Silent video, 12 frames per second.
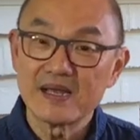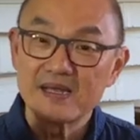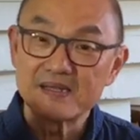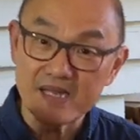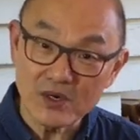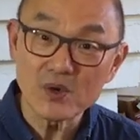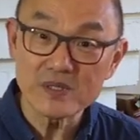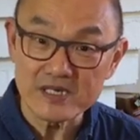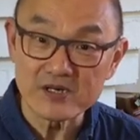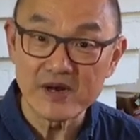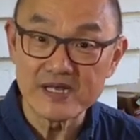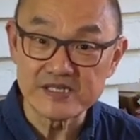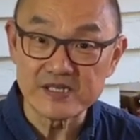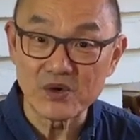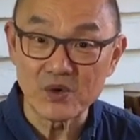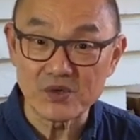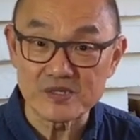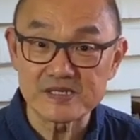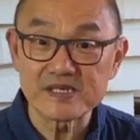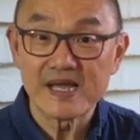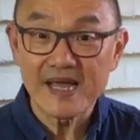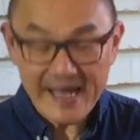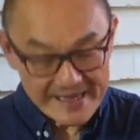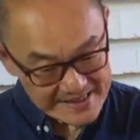They call it Crazy Horse,
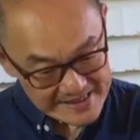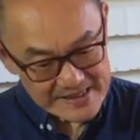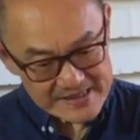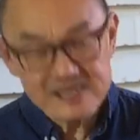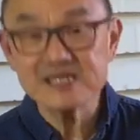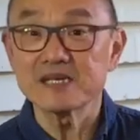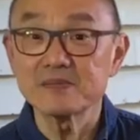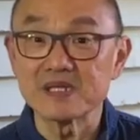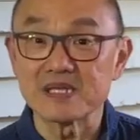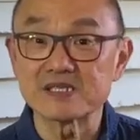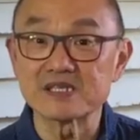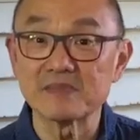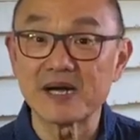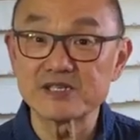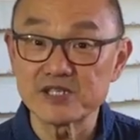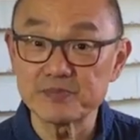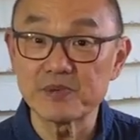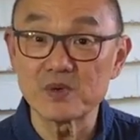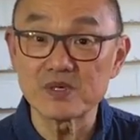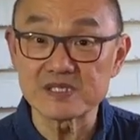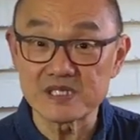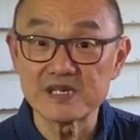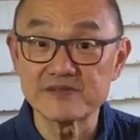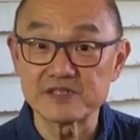and it is similar to my Chippewa
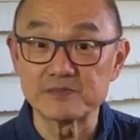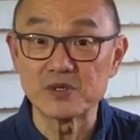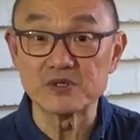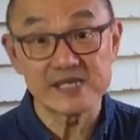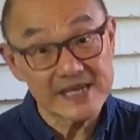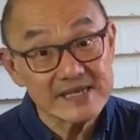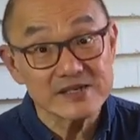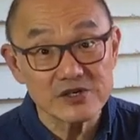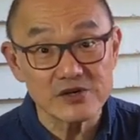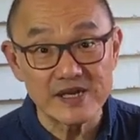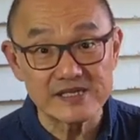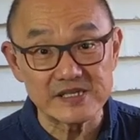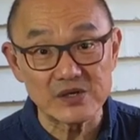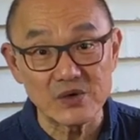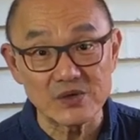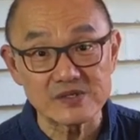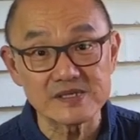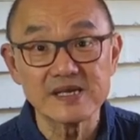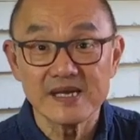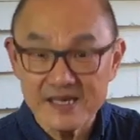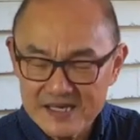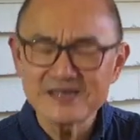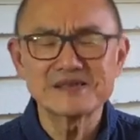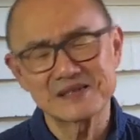service boots in Crazy Horse.
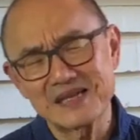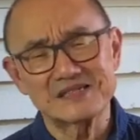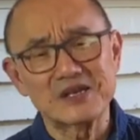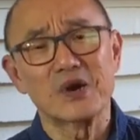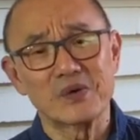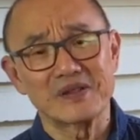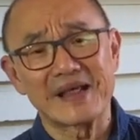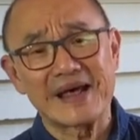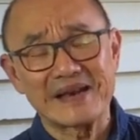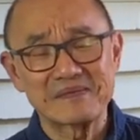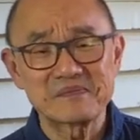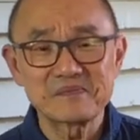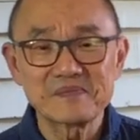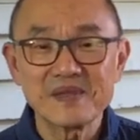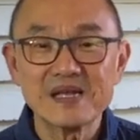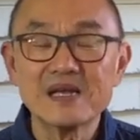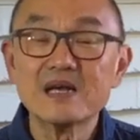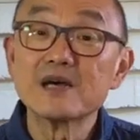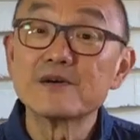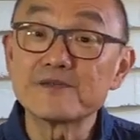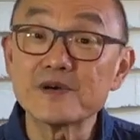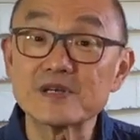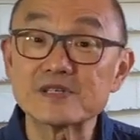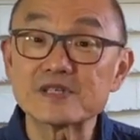So let's go with that.
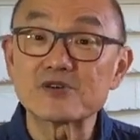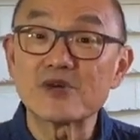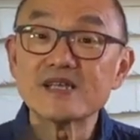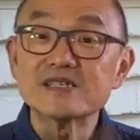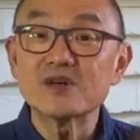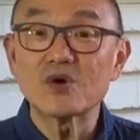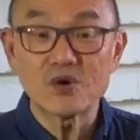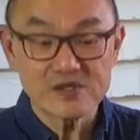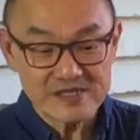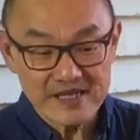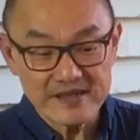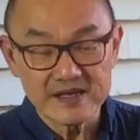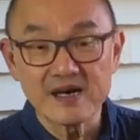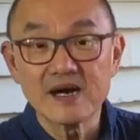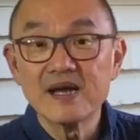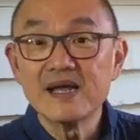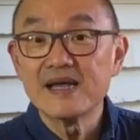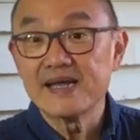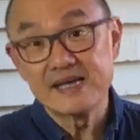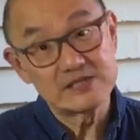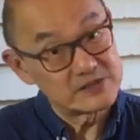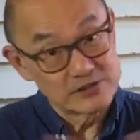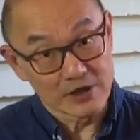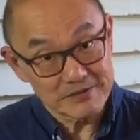First, Crazy Horse leather is
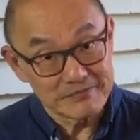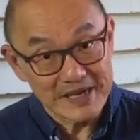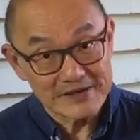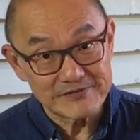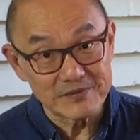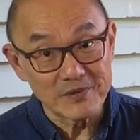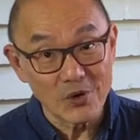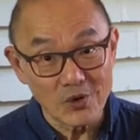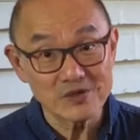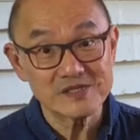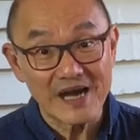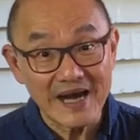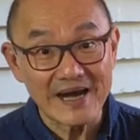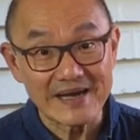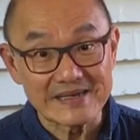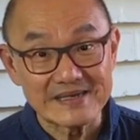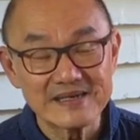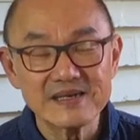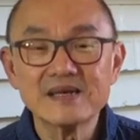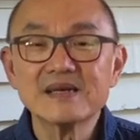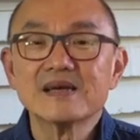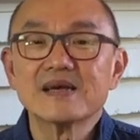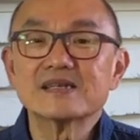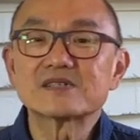not made from horse hide.
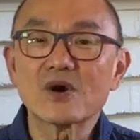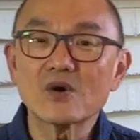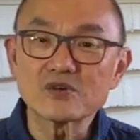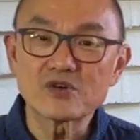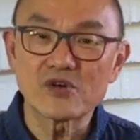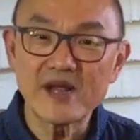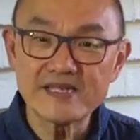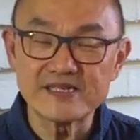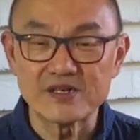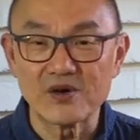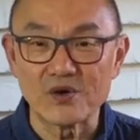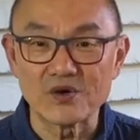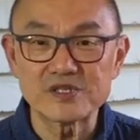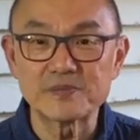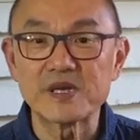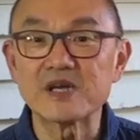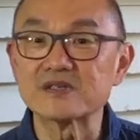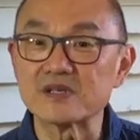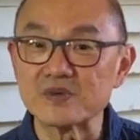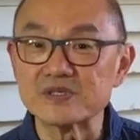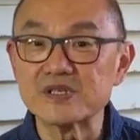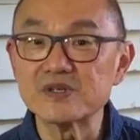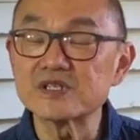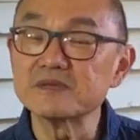It's called Crazy Horse because it was
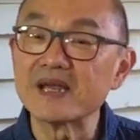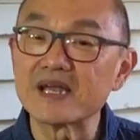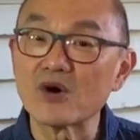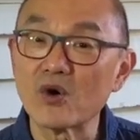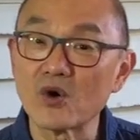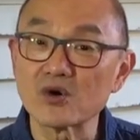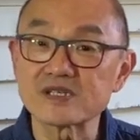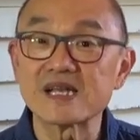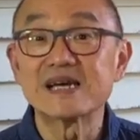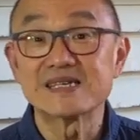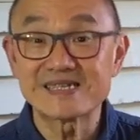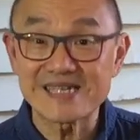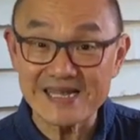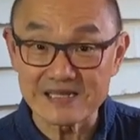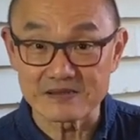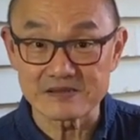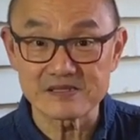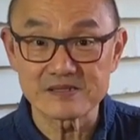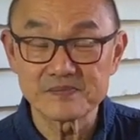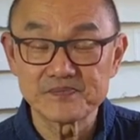used to make horse saddles.